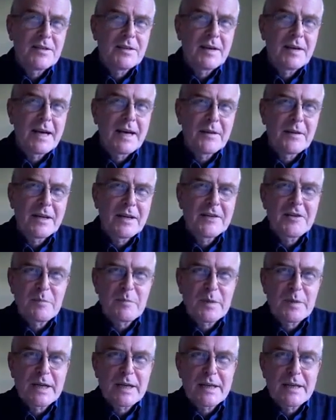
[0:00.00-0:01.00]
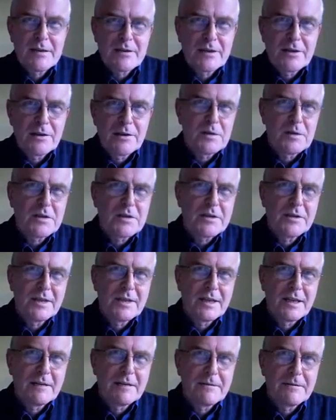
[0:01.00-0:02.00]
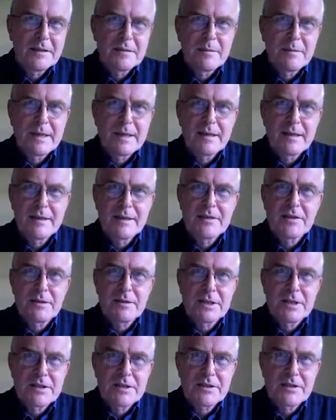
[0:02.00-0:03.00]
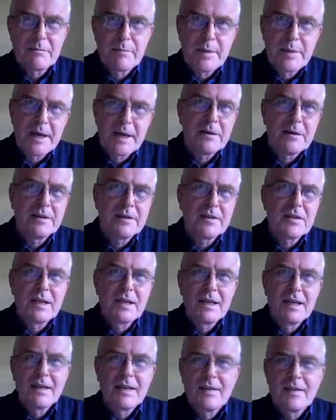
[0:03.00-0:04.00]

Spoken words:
to how they should break the news to their fundamentalist Christian parents